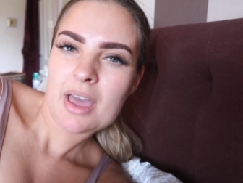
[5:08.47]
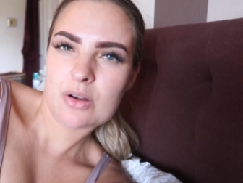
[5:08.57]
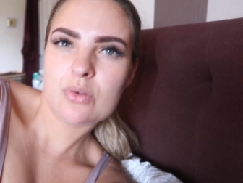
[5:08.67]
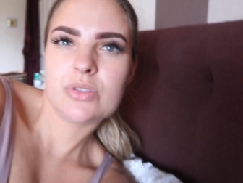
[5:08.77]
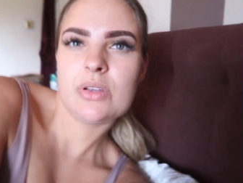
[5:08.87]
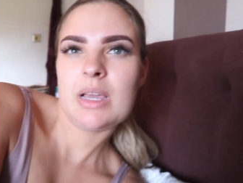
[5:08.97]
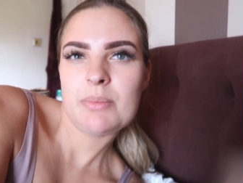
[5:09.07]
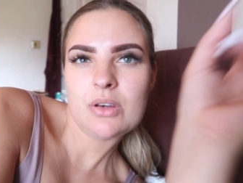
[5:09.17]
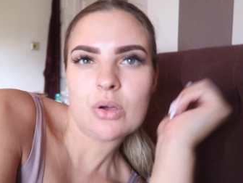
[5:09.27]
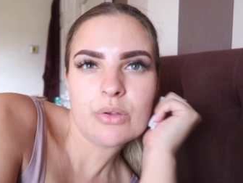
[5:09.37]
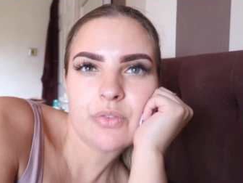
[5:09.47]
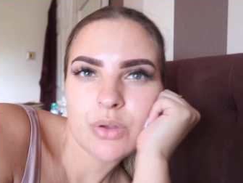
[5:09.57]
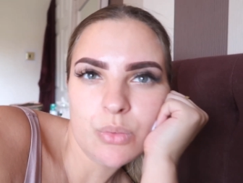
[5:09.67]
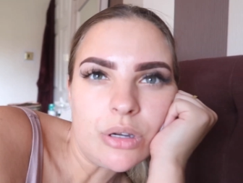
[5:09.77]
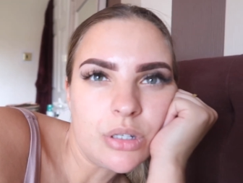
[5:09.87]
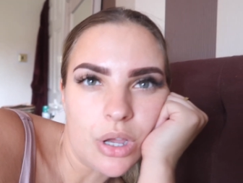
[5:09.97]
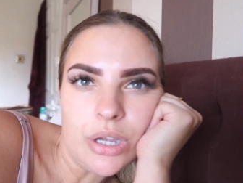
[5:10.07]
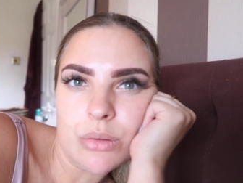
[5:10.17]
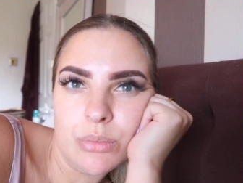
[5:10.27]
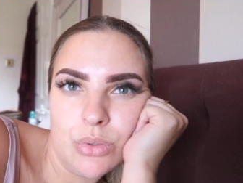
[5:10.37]
And also let me know if you want
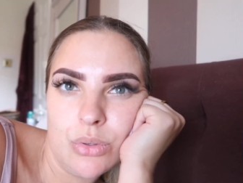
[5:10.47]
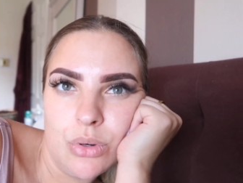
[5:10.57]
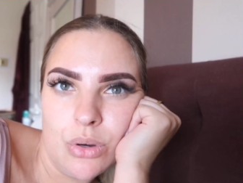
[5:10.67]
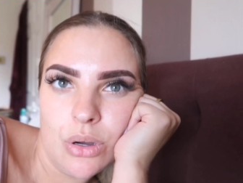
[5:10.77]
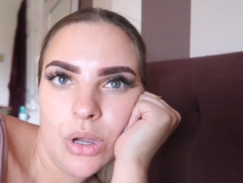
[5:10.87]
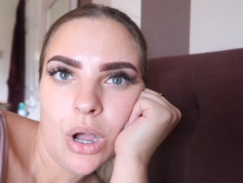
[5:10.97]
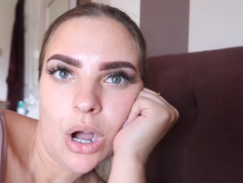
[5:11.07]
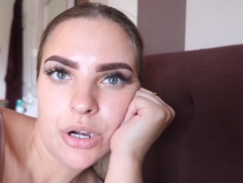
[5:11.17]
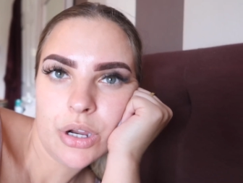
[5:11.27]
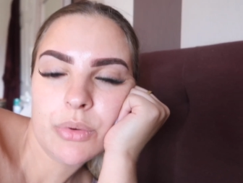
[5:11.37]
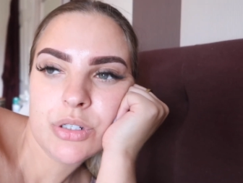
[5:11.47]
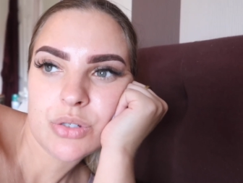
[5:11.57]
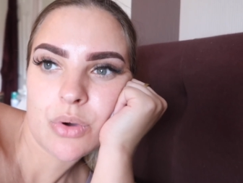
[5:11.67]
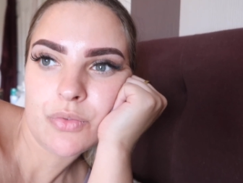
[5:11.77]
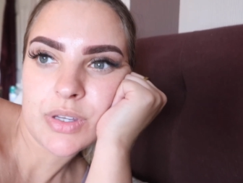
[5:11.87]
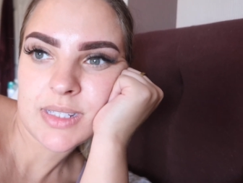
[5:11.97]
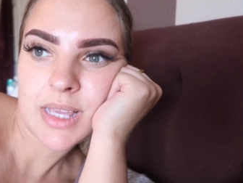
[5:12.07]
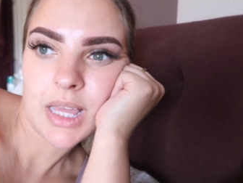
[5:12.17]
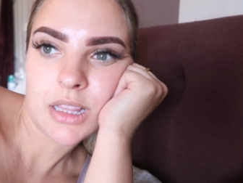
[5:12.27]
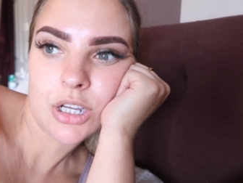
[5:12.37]
like more, I know I do
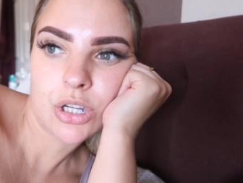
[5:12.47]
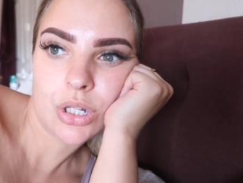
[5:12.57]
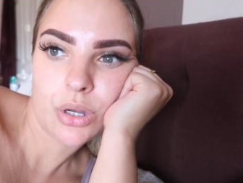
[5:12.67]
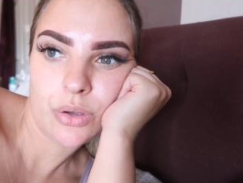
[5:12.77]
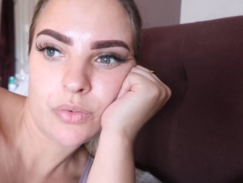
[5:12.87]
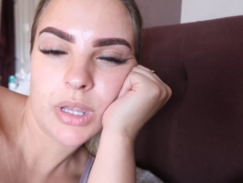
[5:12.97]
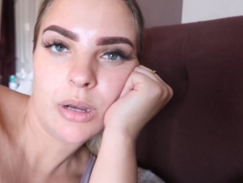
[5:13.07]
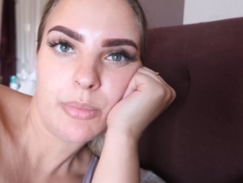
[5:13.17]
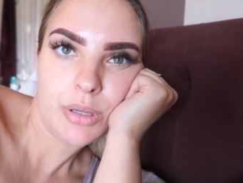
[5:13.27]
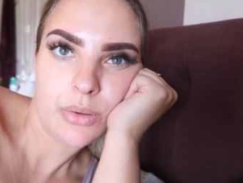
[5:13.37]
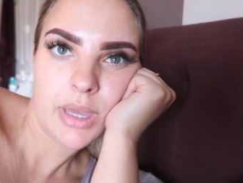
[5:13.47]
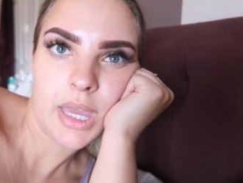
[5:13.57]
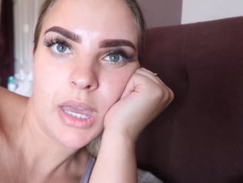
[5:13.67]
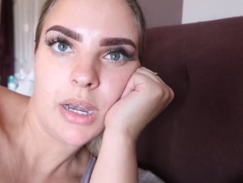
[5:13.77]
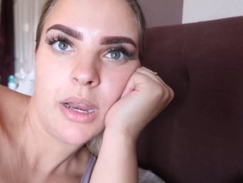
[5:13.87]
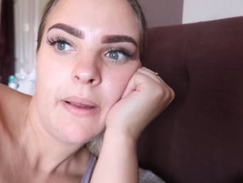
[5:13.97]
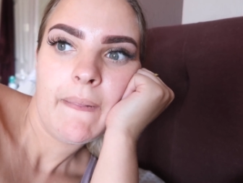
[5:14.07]
obviously the clothing and beauty and